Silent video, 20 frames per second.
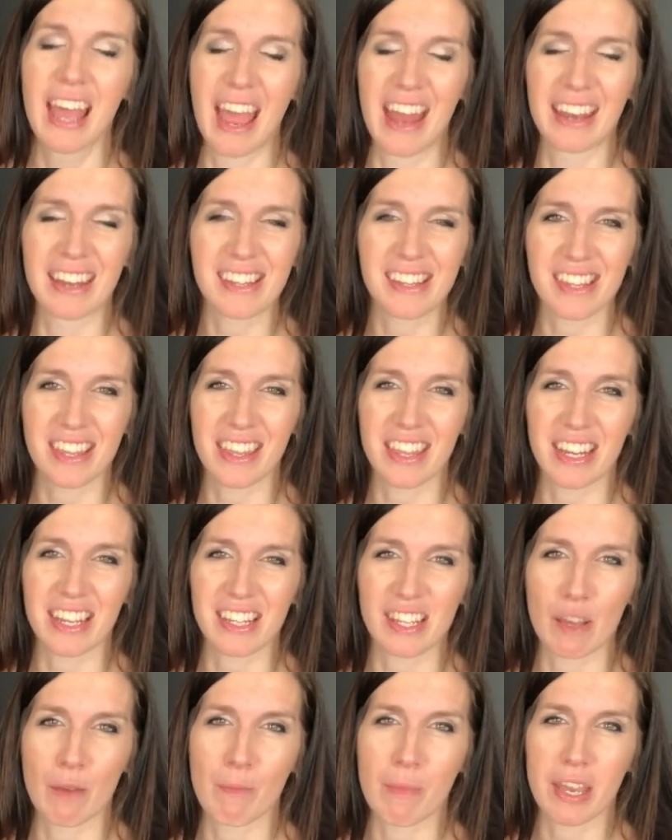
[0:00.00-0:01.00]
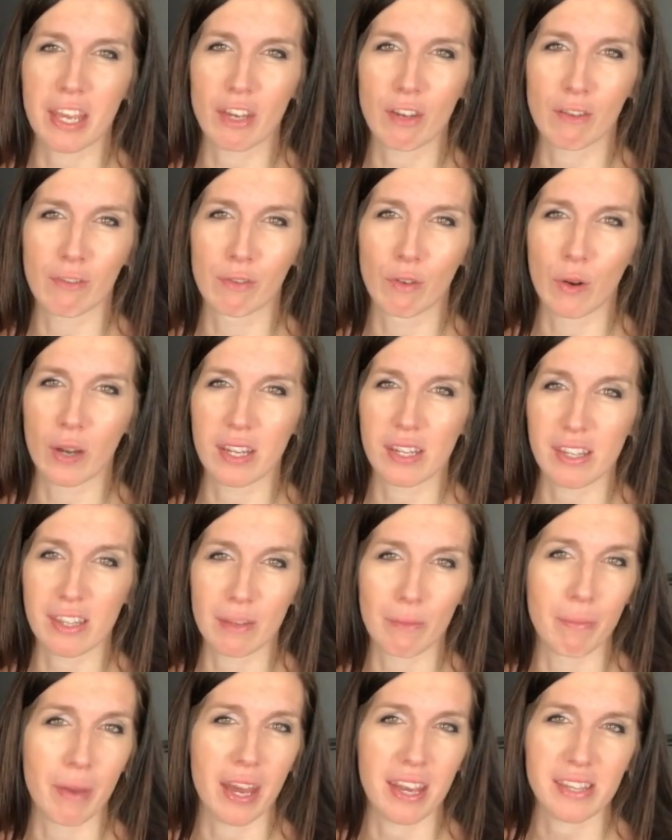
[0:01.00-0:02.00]
And it's the things that make your voice
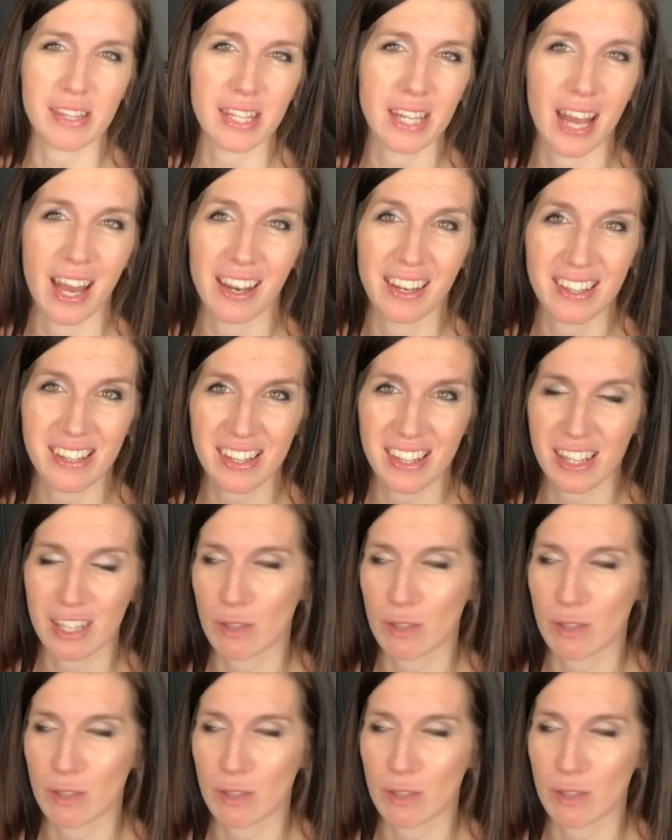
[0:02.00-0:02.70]
the best, honestly.